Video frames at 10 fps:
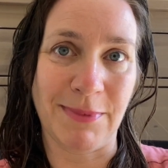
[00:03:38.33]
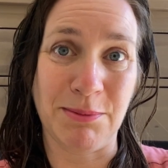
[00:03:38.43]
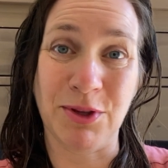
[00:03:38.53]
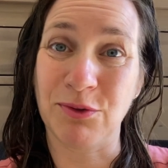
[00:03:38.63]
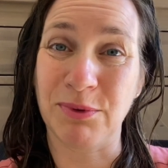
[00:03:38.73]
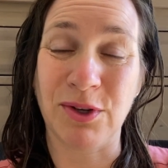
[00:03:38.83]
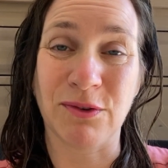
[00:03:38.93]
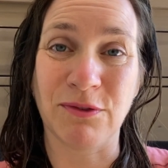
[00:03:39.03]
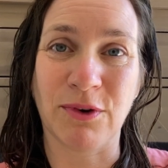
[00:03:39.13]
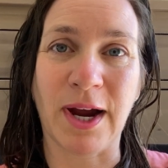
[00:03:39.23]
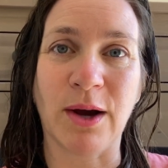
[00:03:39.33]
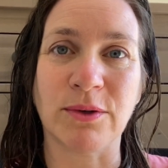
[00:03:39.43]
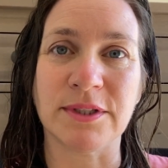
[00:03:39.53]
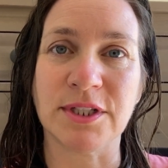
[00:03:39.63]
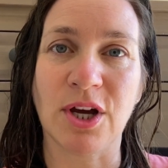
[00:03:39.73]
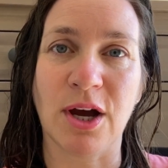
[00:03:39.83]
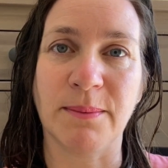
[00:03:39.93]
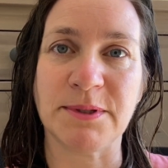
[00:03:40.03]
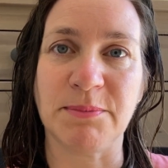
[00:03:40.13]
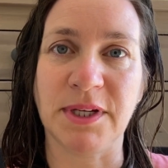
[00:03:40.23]
maybe 3 or 4 hours
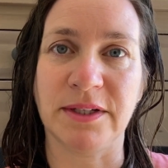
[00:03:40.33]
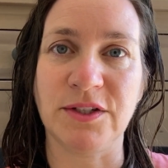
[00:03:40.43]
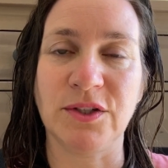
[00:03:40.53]
tops because,